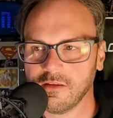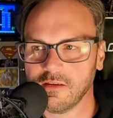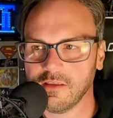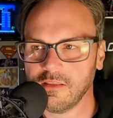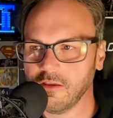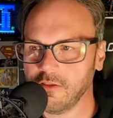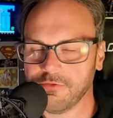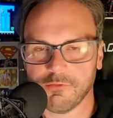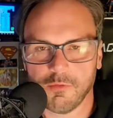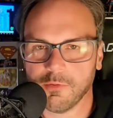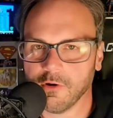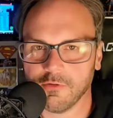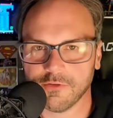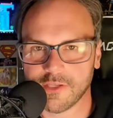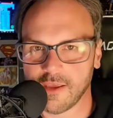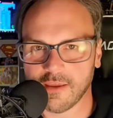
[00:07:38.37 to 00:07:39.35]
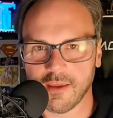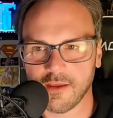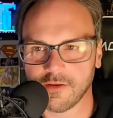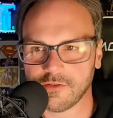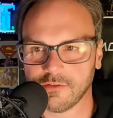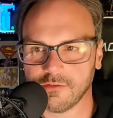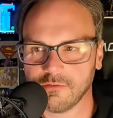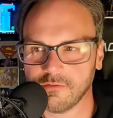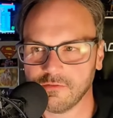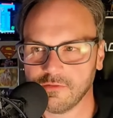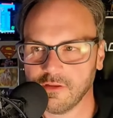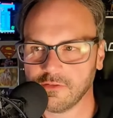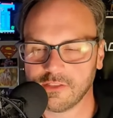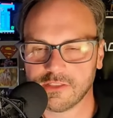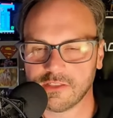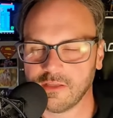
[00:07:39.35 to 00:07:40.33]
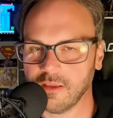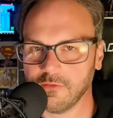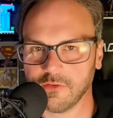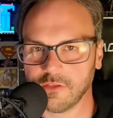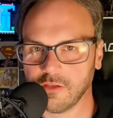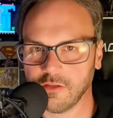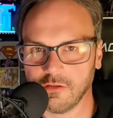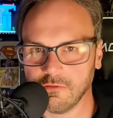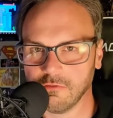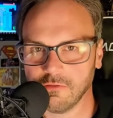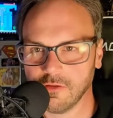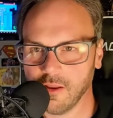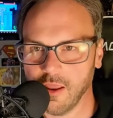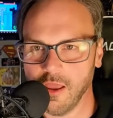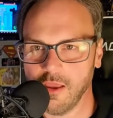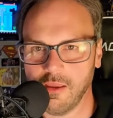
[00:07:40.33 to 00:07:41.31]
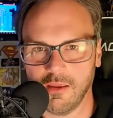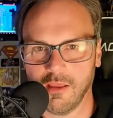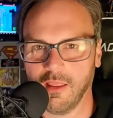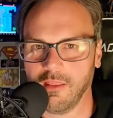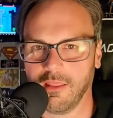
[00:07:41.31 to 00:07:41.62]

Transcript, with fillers: and they'll throw Prozac at you. They'll just give it to you, you know,